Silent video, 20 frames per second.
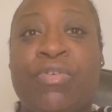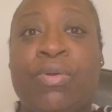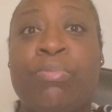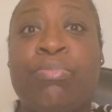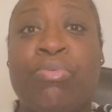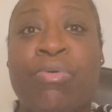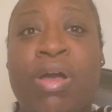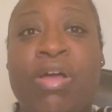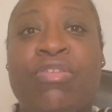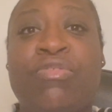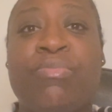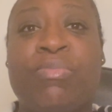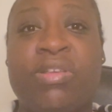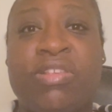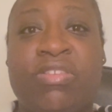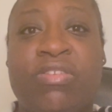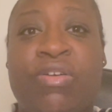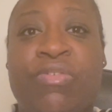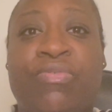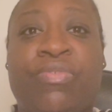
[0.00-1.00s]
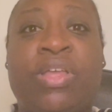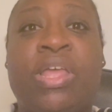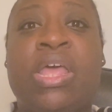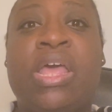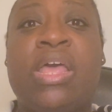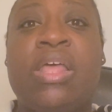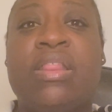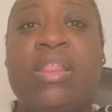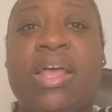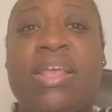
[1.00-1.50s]
I'm proud of myself
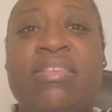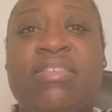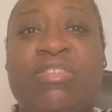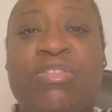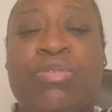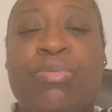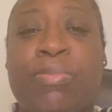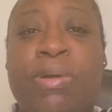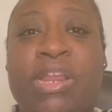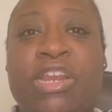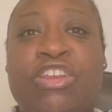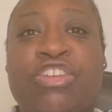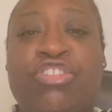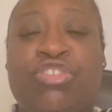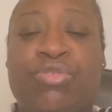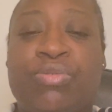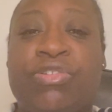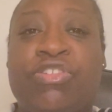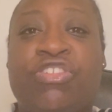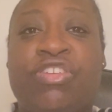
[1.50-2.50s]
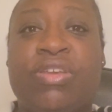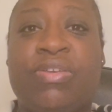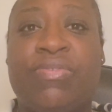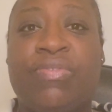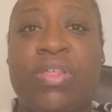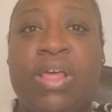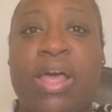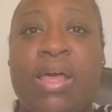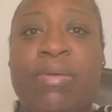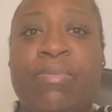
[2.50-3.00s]
I still managed to achieve
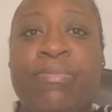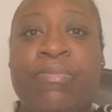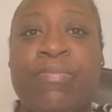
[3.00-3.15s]
that.